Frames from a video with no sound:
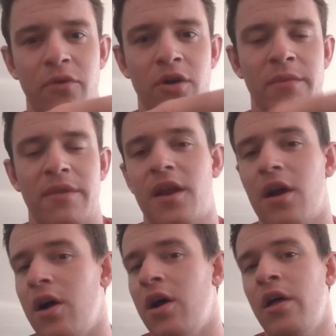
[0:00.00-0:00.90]
form and then
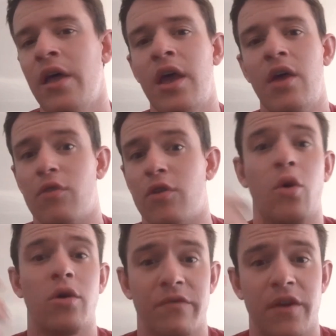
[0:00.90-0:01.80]
I'll
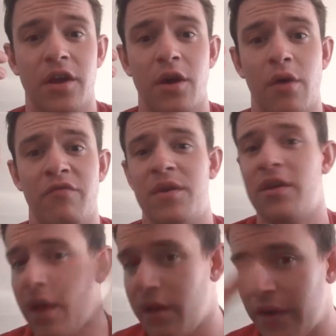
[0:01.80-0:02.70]
record a video of
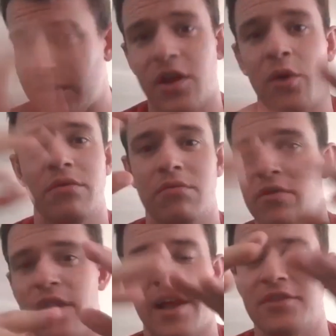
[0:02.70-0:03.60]
me kind of like going through
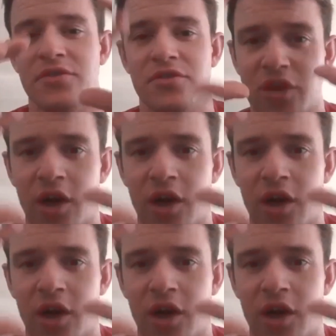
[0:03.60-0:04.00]
their answers,